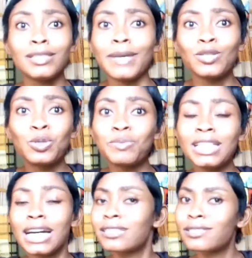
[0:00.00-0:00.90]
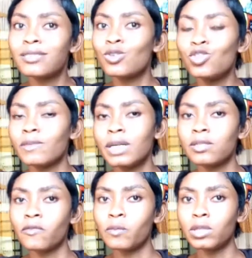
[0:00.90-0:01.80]
The man told me that huge
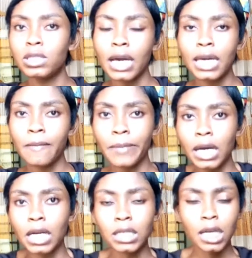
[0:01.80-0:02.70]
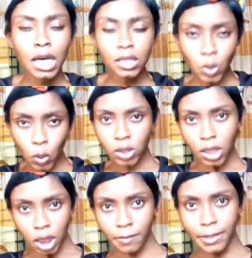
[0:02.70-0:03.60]
amount of money. I came back and I told
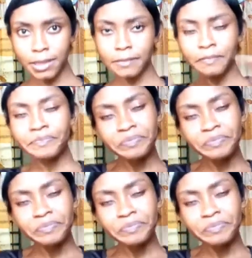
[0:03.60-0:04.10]
the man.